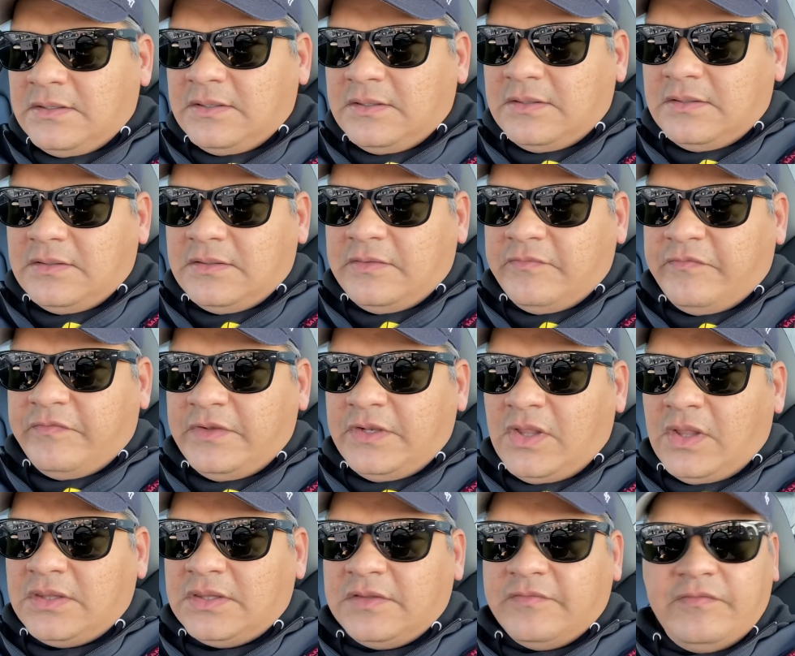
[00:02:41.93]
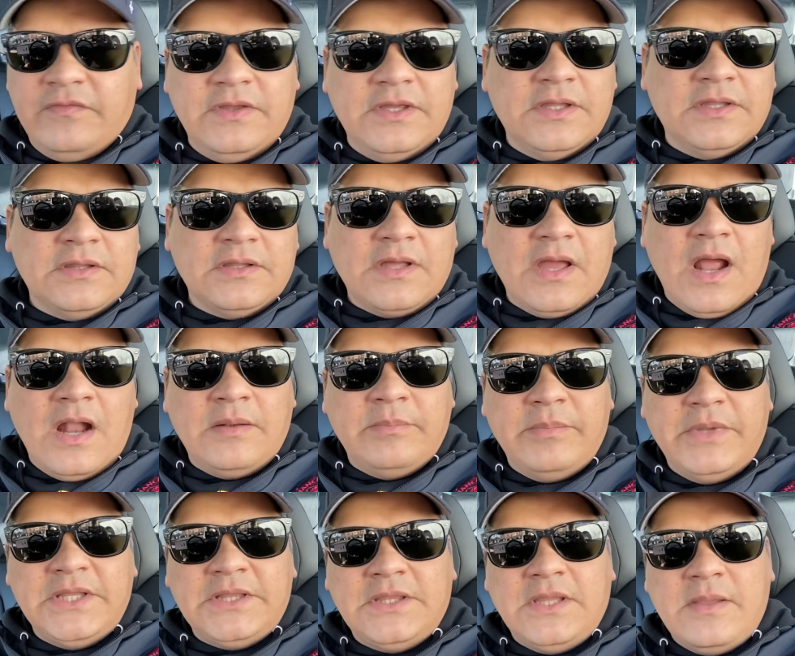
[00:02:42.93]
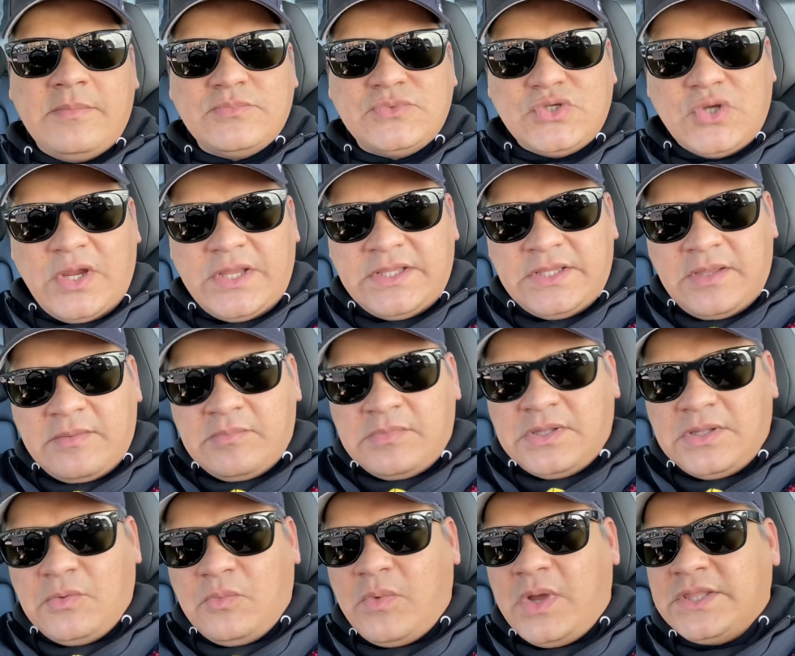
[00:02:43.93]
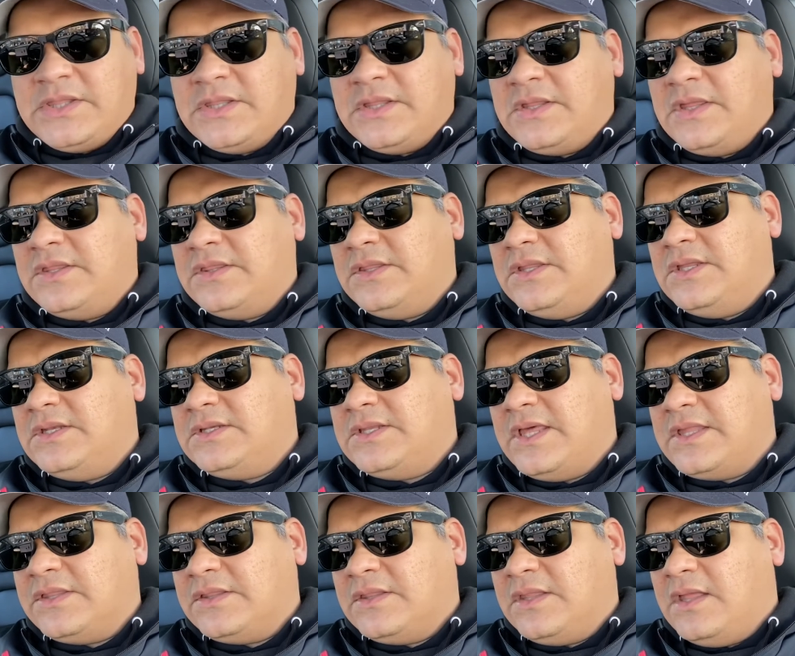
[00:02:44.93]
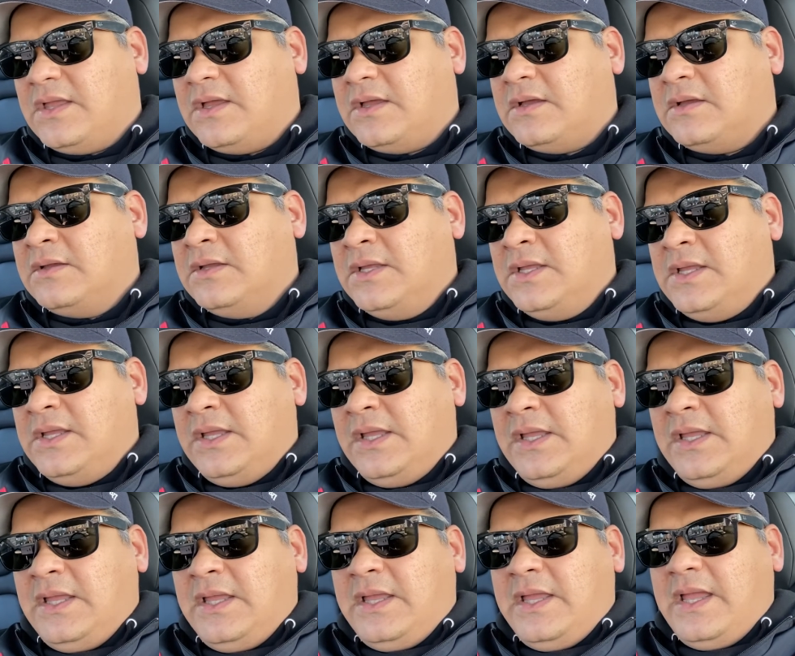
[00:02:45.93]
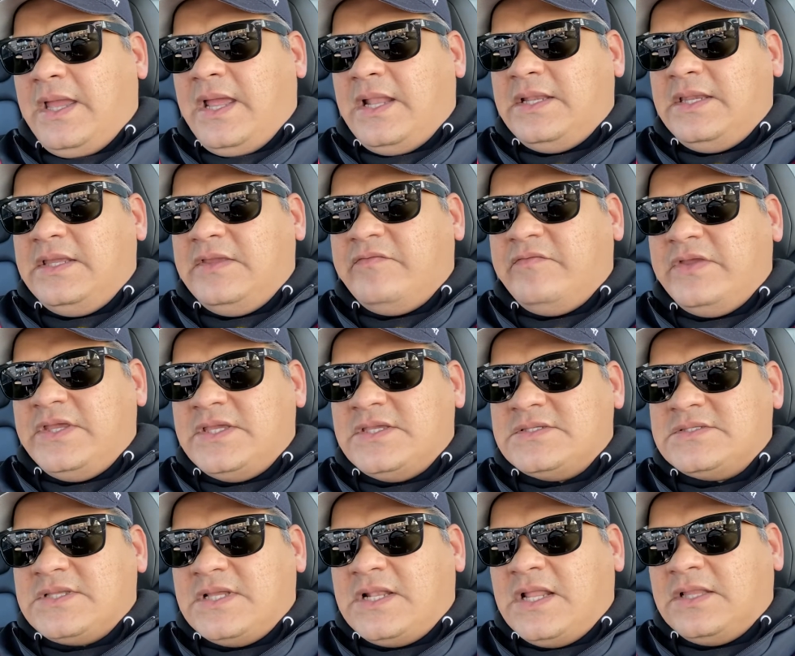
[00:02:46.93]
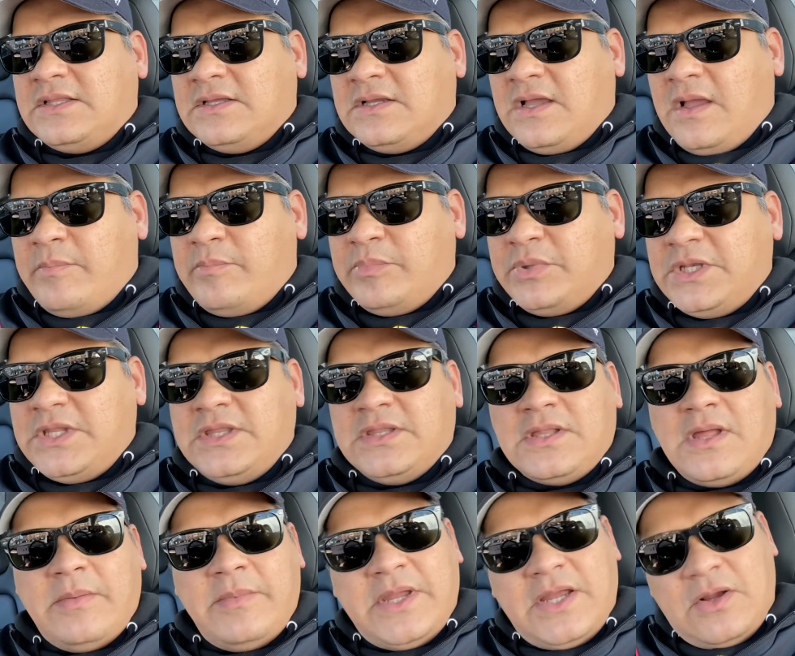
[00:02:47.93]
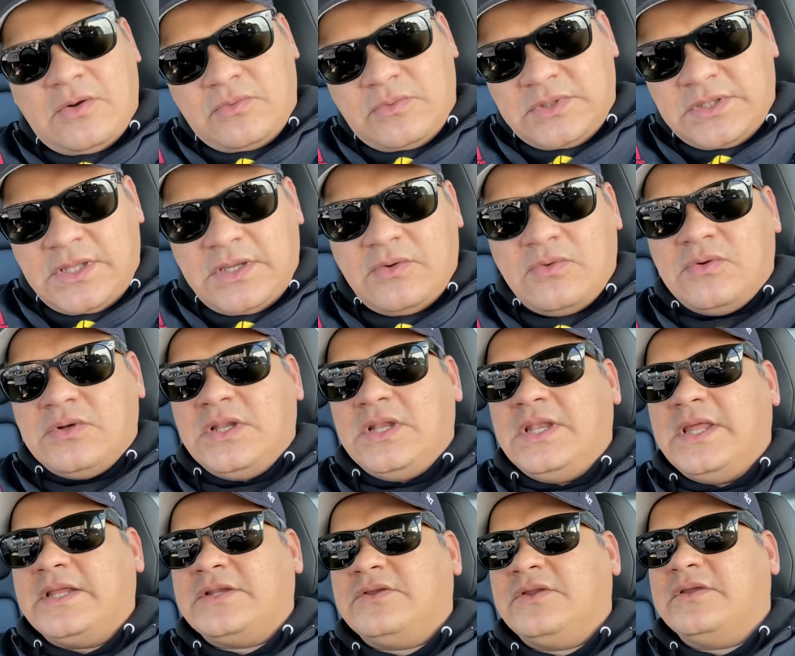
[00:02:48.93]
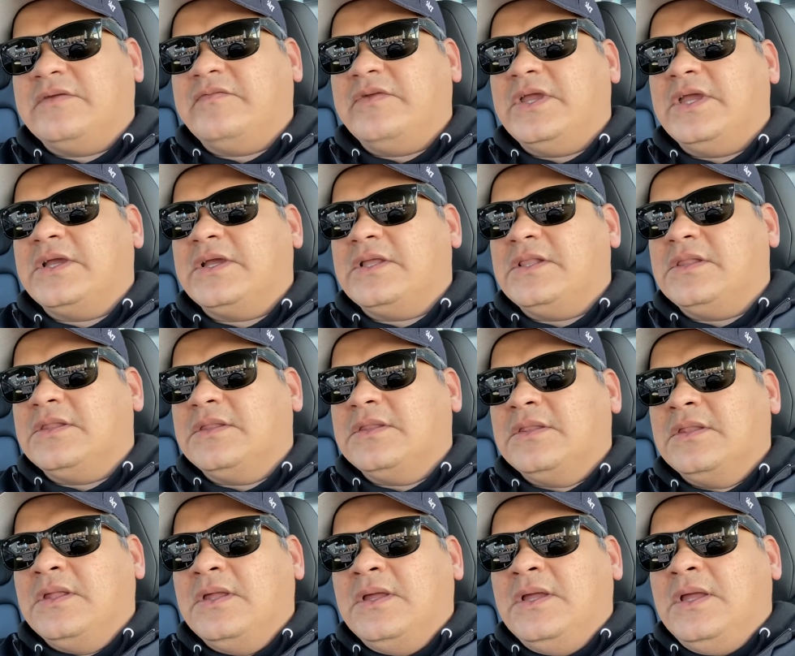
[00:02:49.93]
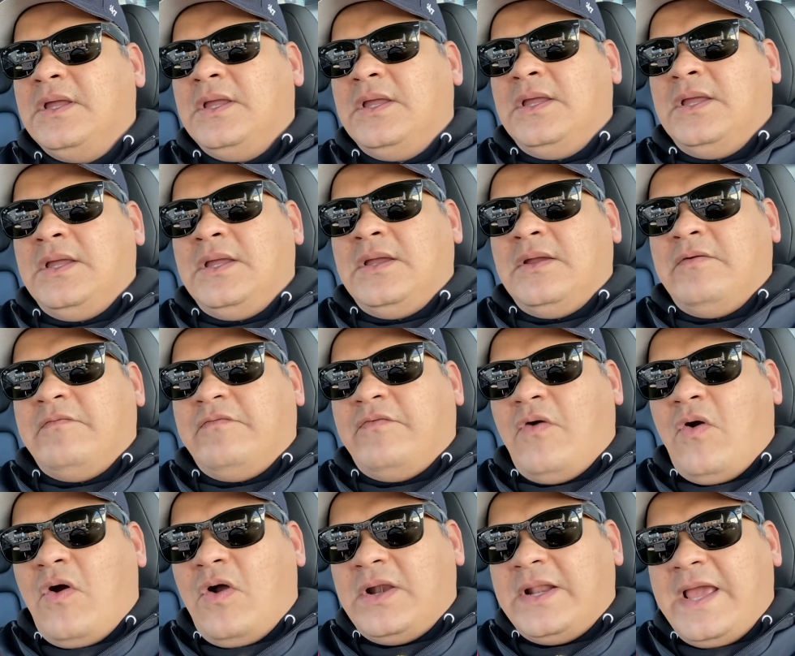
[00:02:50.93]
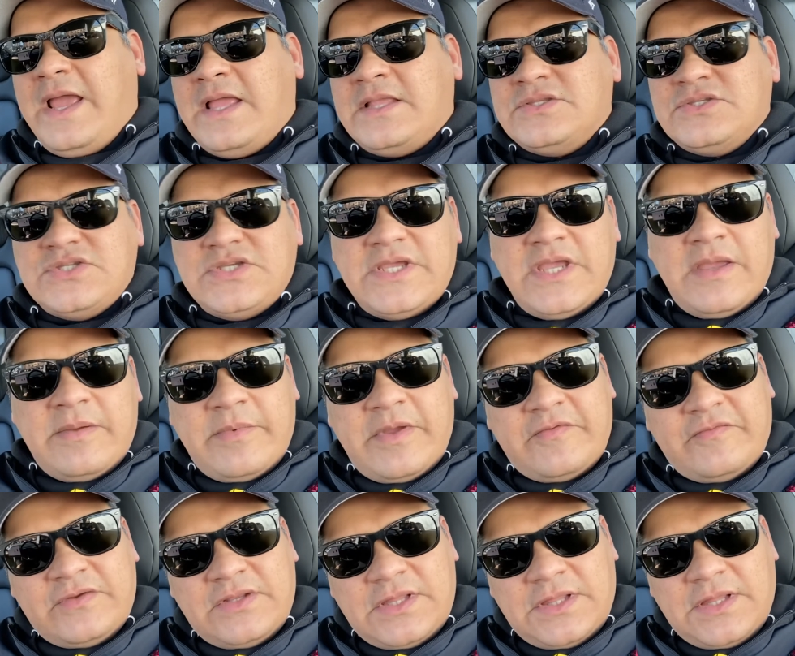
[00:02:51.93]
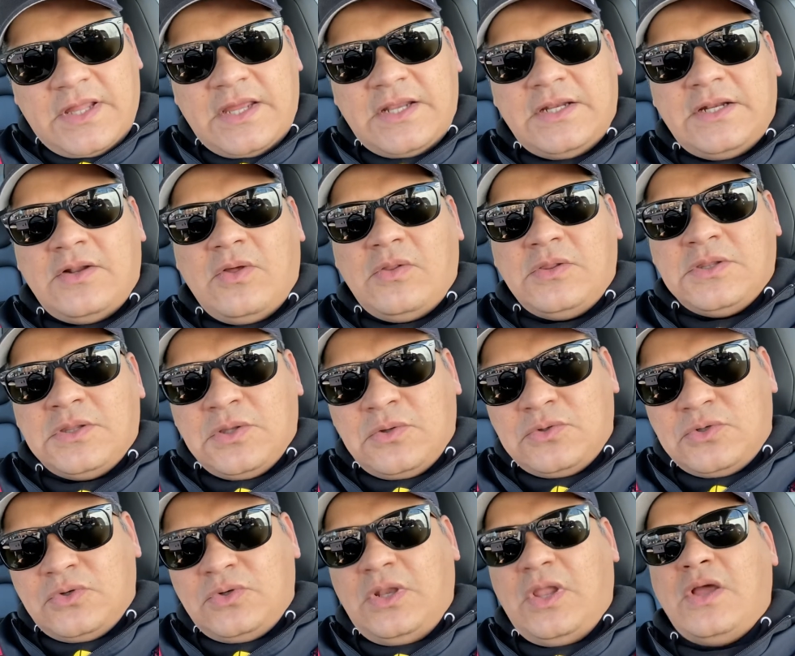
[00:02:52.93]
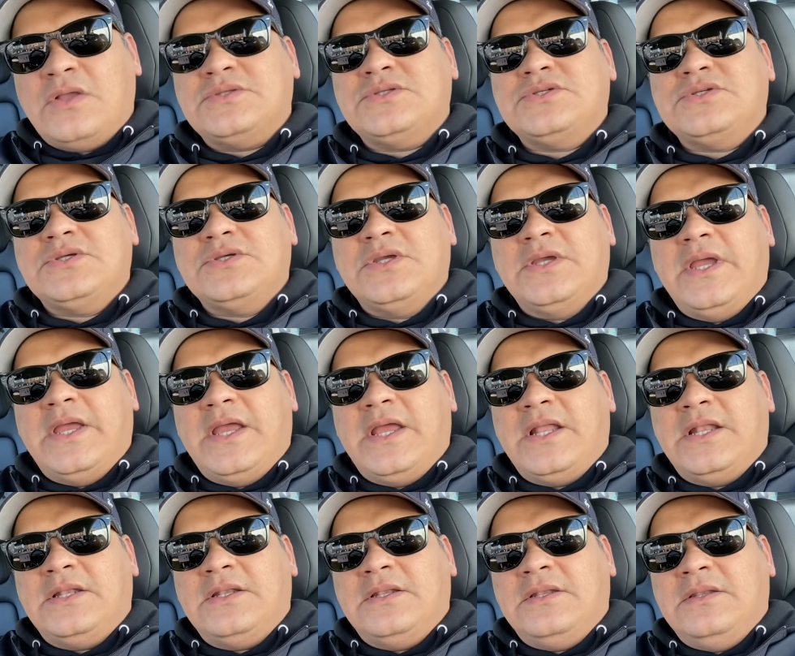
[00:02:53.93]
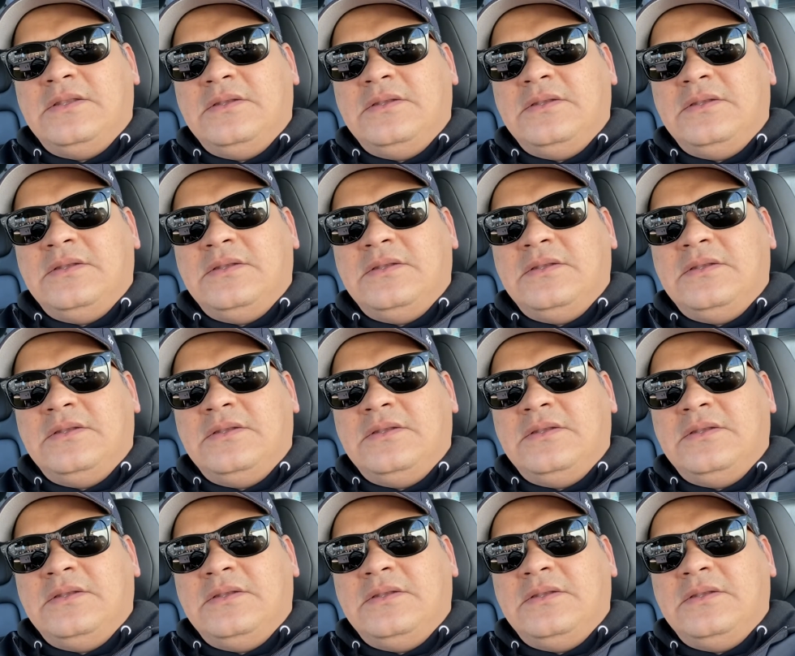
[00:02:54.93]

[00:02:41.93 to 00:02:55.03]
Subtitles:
the philosophy is can't beat them, join them. So once they see Tesla and EVs and other companies coming out with their own electric vehicles, Ford and GM have decided also to launch. And